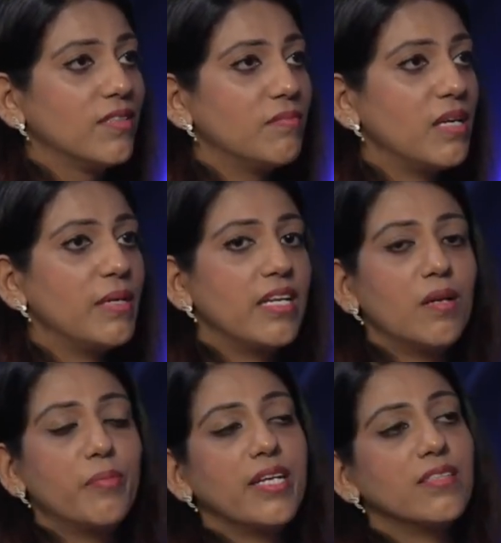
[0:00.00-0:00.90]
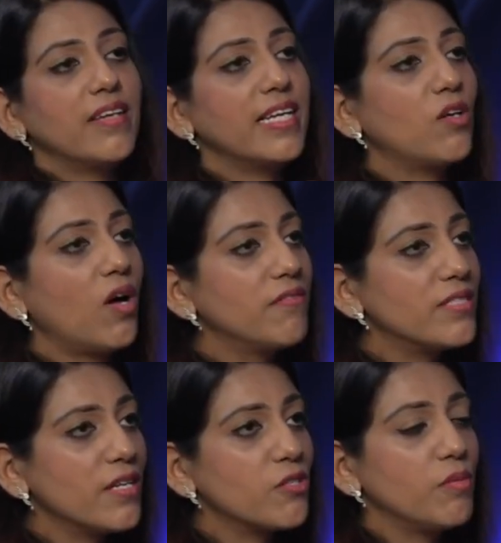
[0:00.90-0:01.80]
Maybe it will bring the right
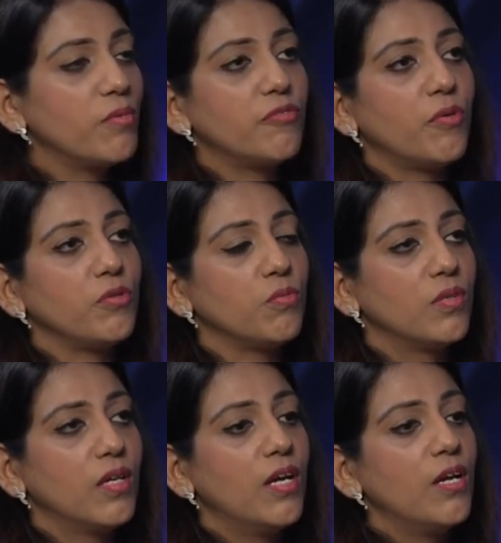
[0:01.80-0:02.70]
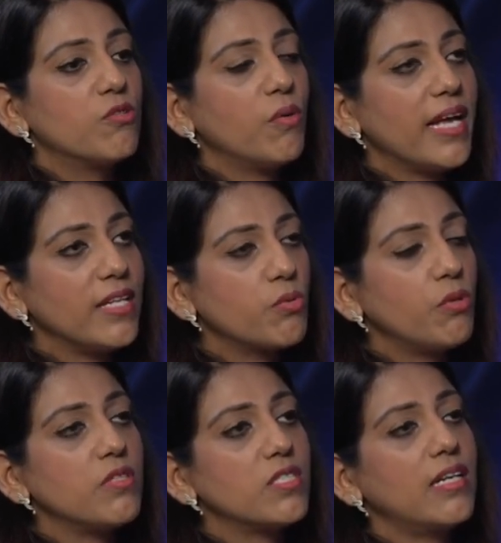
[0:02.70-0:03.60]
conversation before you. So it's
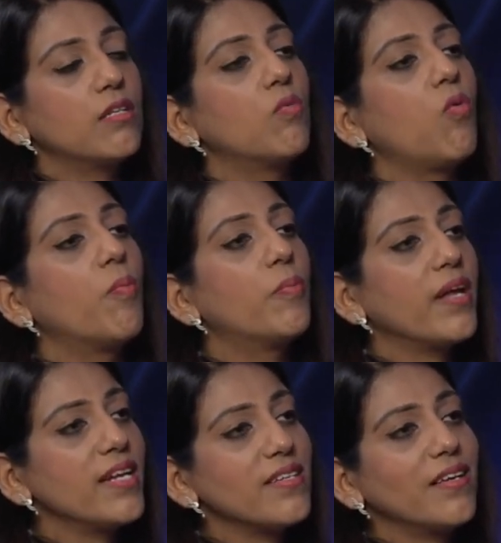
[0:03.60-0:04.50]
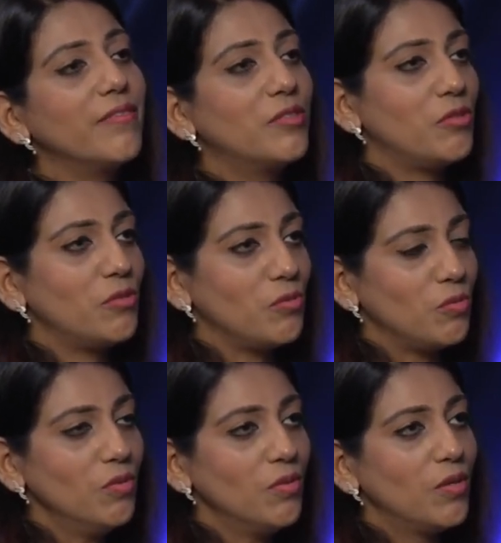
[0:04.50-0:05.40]
going to start cooperating with
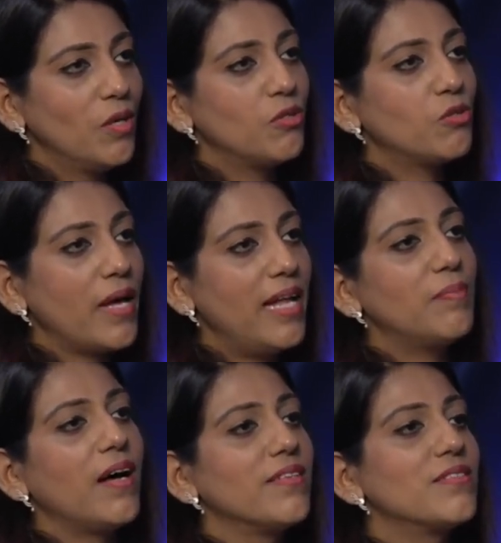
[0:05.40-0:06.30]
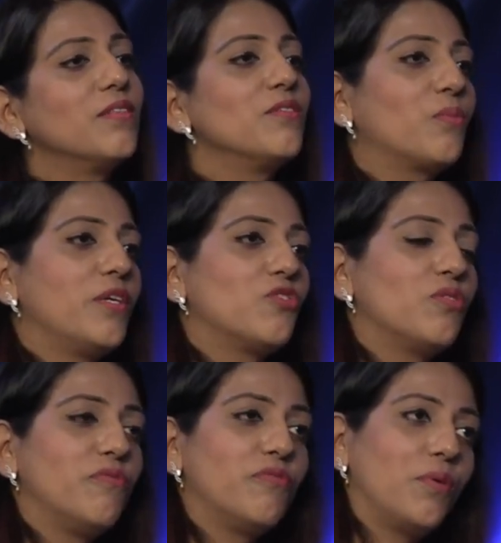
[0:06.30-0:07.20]
you to help answer this
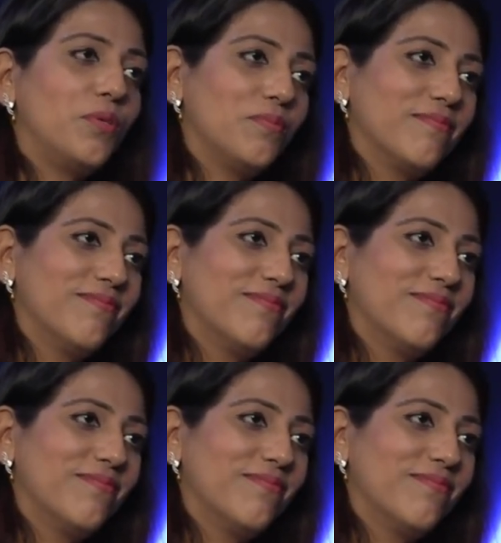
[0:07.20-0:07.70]
question for you.